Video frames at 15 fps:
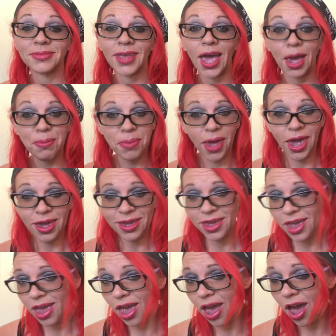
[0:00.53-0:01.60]
I'm back.
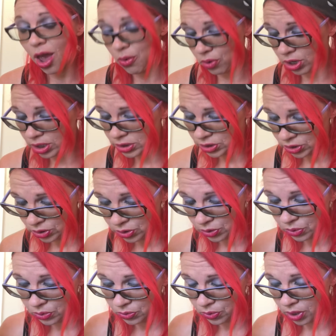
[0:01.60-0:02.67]
I wanted
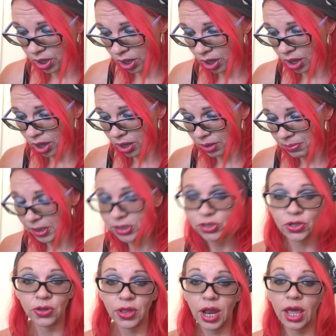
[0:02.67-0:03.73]
to make
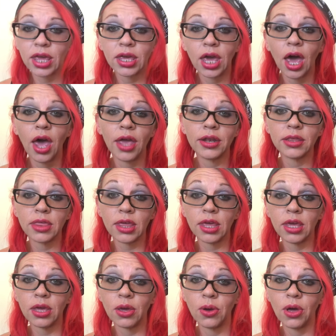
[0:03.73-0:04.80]
sure that I got
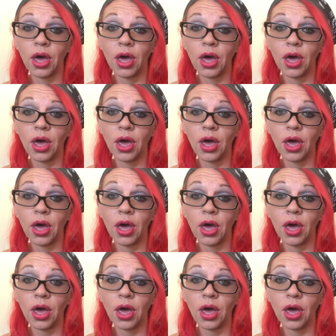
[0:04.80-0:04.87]
the